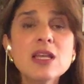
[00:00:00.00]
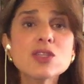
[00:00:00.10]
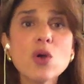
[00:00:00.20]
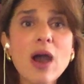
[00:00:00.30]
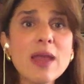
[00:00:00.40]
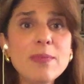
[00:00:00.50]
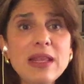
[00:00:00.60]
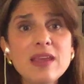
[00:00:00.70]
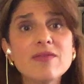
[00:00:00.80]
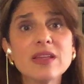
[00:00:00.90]
So I
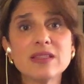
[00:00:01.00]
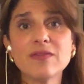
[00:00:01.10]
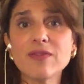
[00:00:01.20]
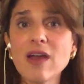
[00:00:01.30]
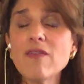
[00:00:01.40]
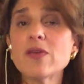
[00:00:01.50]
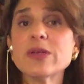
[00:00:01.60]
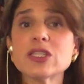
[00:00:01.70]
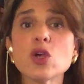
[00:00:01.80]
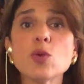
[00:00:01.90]
believe that if
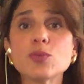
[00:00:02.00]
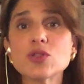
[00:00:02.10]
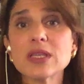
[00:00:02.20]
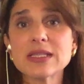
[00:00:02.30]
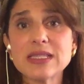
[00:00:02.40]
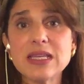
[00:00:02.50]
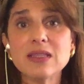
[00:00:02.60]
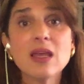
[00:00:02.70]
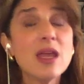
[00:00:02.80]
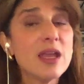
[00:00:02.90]
governments hope to succeed
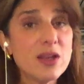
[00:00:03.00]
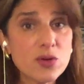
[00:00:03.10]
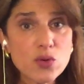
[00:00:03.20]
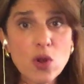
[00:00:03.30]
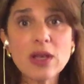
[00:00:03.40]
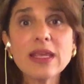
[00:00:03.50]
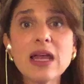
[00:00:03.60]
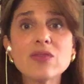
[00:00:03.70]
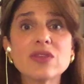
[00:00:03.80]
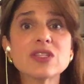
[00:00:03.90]
in rolling
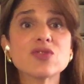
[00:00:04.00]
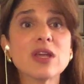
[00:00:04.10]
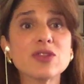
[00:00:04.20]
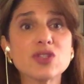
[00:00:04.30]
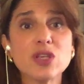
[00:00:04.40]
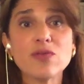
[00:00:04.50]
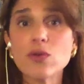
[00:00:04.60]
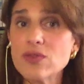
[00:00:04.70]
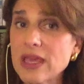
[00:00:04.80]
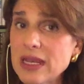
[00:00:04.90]
out the strategy for
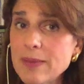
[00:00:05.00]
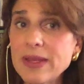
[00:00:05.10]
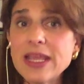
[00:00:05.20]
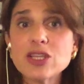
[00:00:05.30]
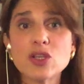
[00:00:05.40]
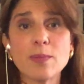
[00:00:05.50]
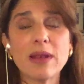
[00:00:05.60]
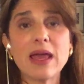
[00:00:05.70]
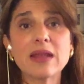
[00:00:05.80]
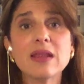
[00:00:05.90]
the elimination
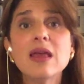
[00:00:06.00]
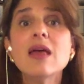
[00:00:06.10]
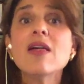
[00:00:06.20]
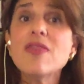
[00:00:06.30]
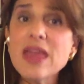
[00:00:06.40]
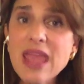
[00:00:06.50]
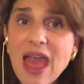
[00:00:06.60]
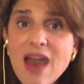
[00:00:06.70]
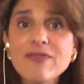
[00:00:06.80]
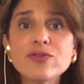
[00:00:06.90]
plan, they
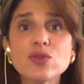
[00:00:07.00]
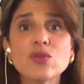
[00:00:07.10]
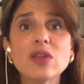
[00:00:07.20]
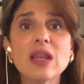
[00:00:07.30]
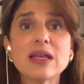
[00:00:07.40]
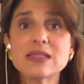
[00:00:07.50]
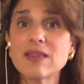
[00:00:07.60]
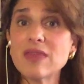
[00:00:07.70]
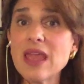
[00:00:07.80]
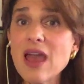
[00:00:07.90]
have to realize that
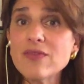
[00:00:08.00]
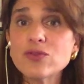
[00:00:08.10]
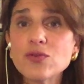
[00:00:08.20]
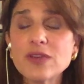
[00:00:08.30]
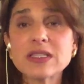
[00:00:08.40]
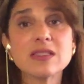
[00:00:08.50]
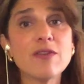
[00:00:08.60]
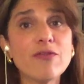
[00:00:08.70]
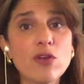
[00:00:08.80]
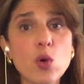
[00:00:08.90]
they have to fix the
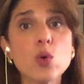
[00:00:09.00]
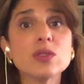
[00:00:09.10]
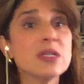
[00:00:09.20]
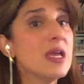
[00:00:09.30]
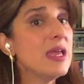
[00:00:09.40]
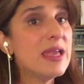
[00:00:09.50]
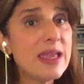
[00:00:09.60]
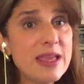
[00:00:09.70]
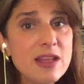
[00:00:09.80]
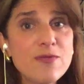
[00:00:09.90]
flawed,
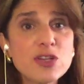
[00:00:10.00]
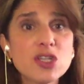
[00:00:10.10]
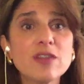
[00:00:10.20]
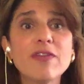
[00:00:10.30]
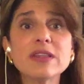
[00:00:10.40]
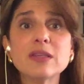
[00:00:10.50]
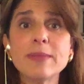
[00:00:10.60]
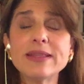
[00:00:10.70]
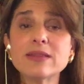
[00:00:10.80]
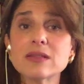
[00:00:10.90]
inefficient
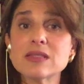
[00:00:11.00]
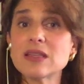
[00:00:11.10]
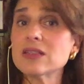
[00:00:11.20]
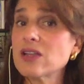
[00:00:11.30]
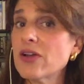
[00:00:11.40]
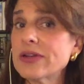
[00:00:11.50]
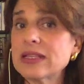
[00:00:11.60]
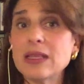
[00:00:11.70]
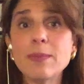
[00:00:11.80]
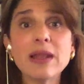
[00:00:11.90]
fundamentals that
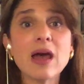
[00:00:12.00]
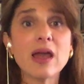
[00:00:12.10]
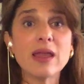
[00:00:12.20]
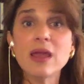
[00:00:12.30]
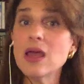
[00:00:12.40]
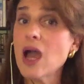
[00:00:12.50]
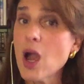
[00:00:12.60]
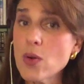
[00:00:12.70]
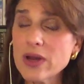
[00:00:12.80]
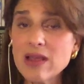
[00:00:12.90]
currently belie
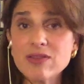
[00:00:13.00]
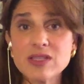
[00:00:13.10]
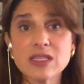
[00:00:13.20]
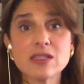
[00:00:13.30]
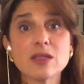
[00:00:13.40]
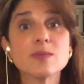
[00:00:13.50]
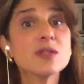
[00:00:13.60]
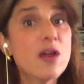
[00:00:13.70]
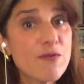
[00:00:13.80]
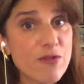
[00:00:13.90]
our health system
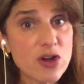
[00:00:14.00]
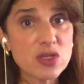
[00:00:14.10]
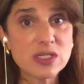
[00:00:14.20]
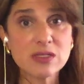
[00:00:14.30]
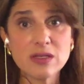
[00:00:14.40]
first.